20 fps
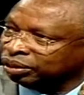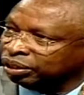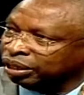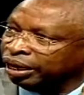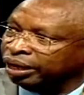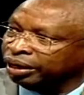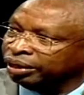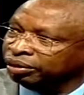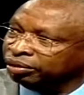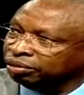
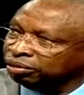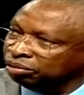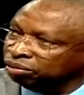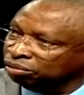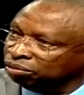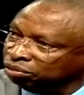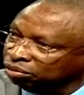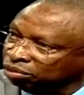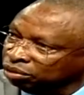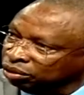and
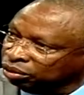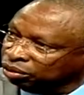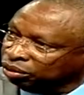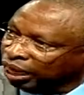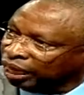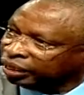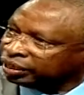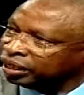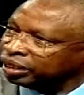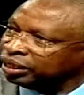
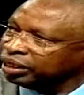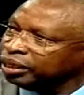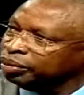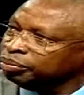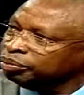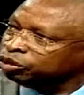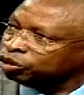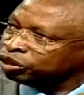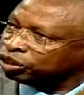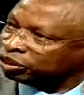nurture them
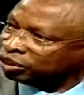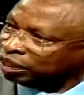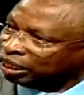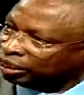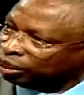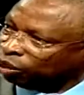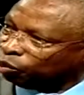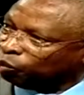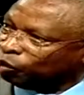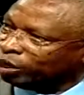
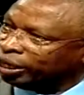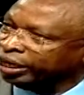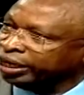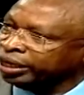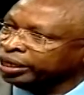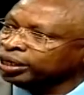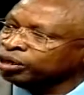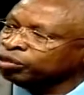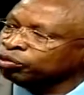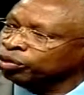such a
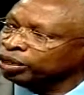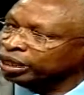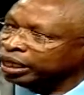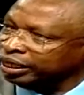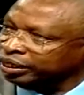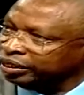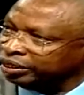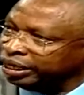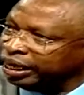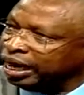way we
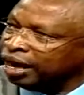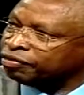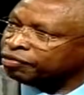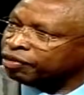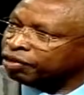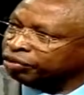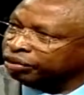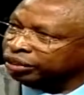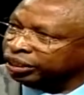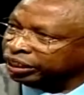can lay a
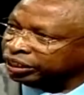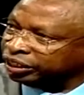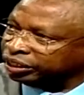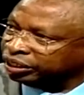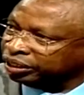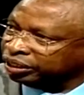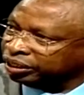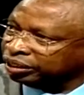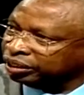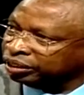
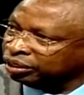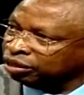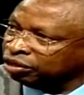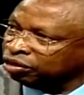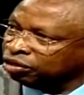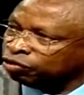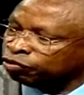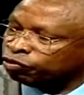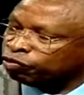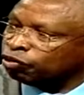foundation
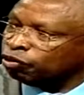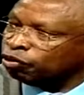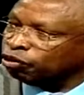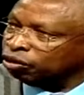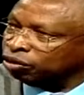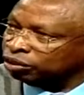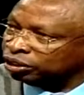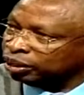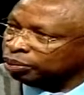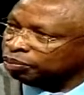
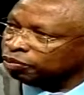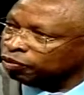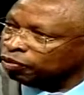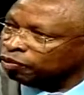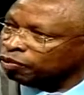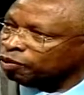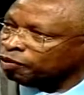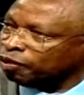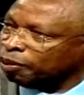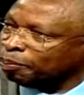for some
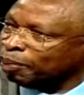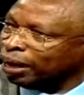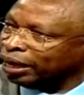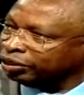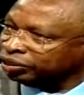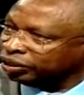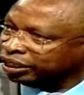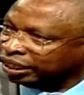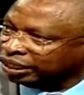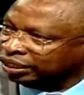form of a
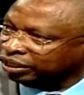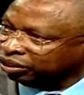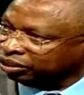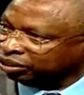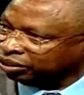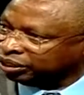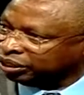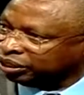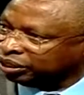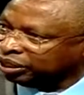
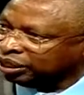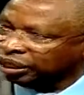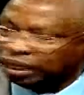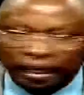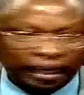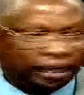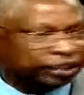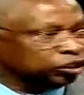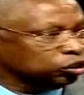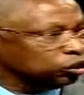biotechnology.
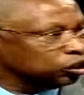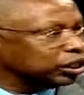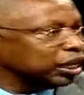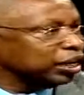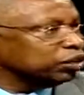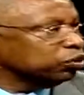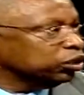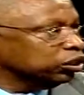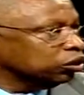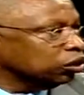As you
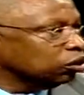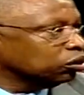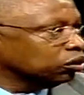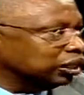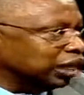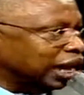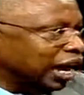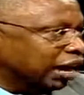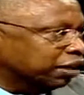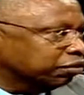said, we don't
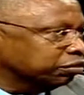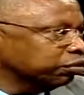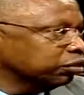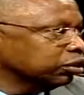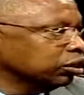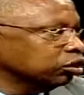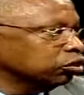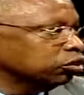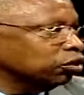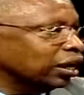have
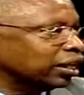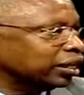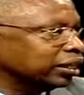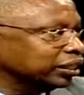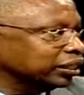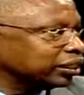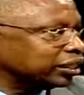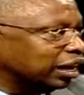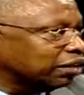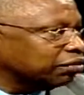drug
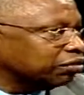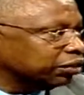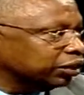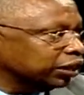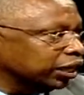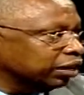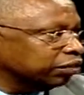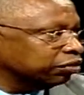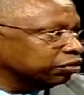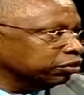discovery
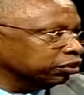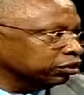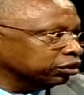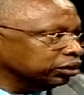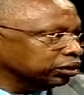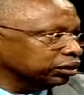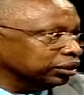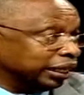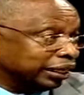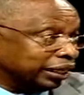
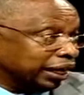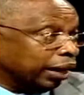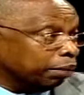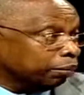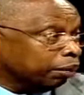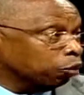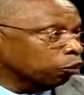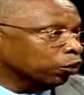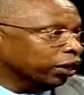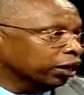efforts that I am
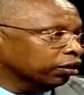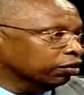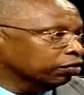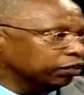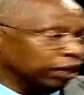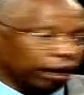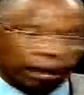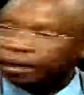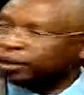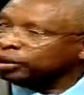aware of.
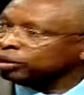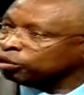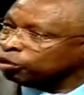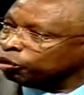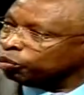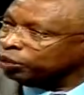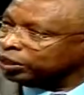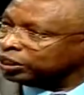There could be